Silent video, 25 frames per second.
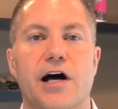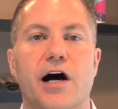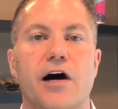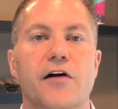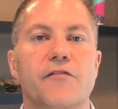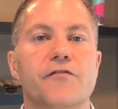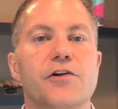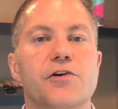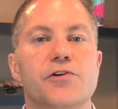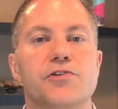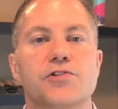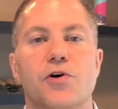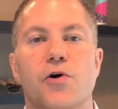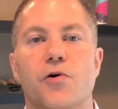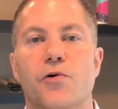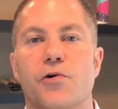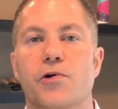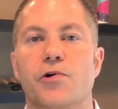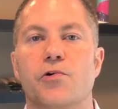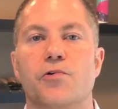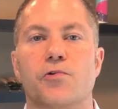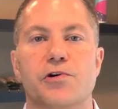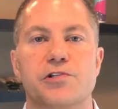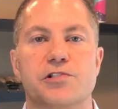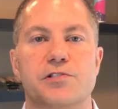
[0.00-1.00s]
of your
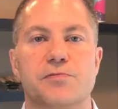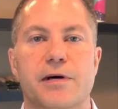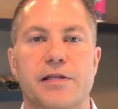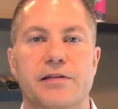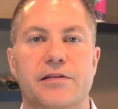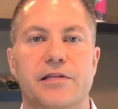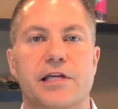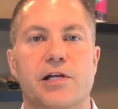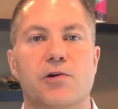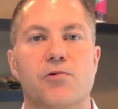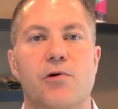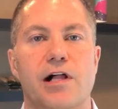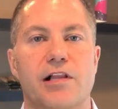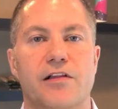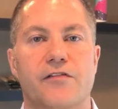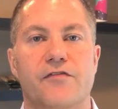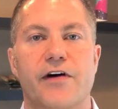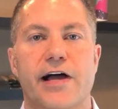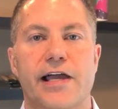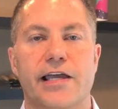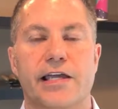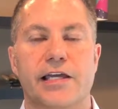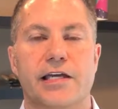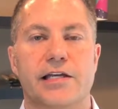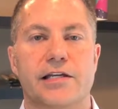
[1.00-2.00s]
total gross monthly
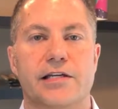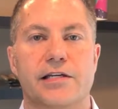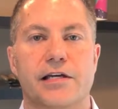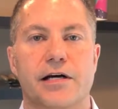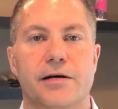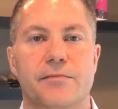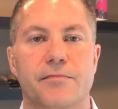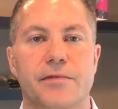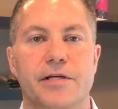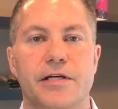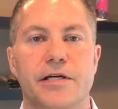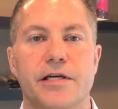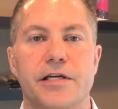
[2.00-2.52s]
qualifying income.